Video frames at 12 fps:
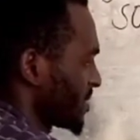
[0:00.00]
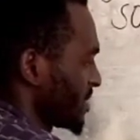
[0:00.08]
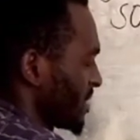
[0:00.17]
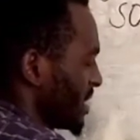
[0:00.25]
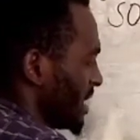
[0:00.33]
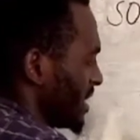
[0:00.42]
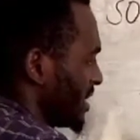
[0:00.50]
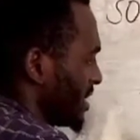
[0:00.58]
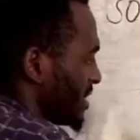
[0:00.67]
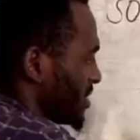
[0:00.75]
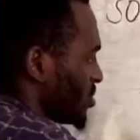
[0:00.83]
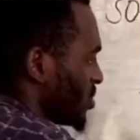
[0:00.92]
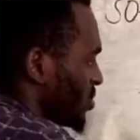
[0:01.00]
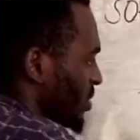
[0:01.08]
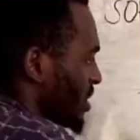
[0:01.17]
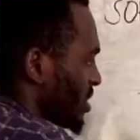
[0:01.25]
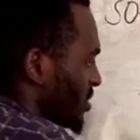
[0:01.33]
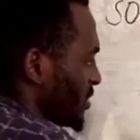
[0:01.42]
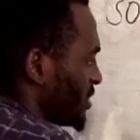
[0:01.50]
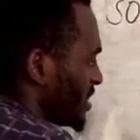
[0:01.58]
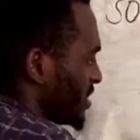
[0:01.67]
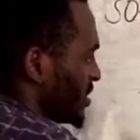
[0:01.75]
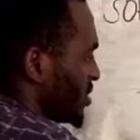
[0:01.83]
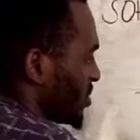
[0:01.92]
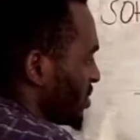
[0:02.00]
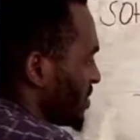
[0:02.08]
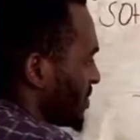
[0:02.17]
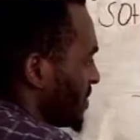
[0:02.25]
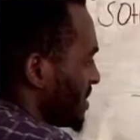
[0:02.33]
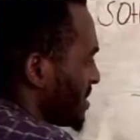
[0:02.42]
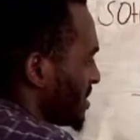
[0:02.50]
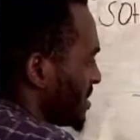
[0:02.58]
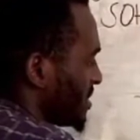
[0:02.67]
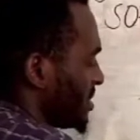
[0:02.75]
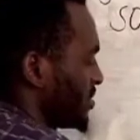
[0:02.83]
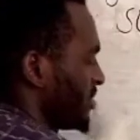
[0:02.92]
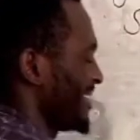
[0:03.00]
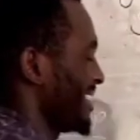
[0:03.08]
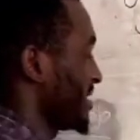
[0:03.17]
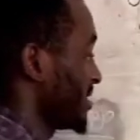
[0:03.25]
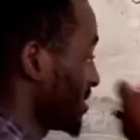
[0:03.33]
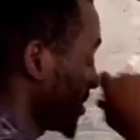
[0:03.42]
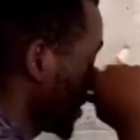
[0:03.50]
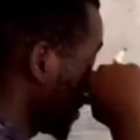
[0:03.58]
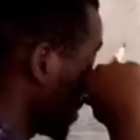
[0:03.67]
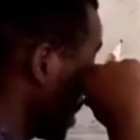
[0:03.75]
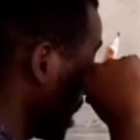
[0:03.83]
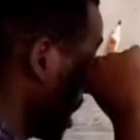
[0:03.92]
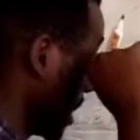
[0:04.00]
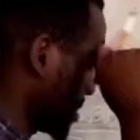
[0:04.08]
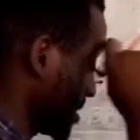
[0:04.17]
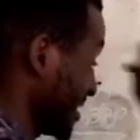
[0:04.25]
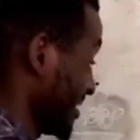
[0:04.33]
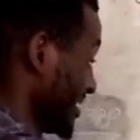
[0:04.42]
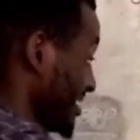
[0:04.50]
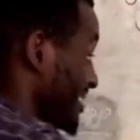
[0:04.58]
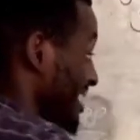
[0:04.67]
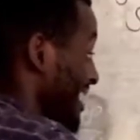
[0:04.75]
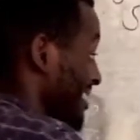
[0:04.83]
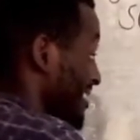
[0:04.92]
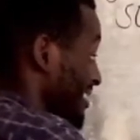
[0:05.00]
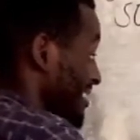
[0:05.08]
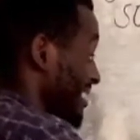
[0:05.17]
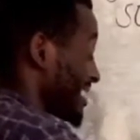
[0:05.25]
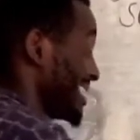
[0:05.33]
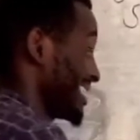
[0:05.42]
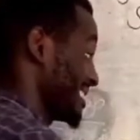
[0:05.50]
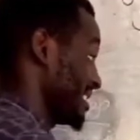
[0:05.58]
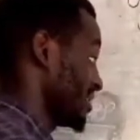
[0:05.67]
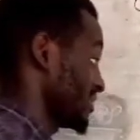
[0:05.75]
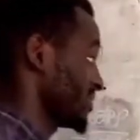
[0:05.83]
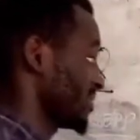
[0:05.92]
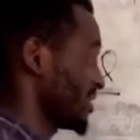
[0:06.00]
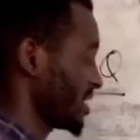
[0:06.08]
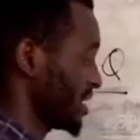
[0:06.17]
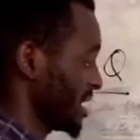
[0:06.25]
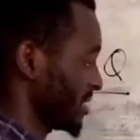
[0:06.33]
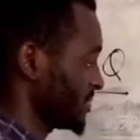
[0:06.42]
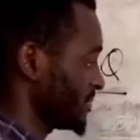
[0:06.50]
Okay. So we still know this still remains the x, and this x is a negative. Okay.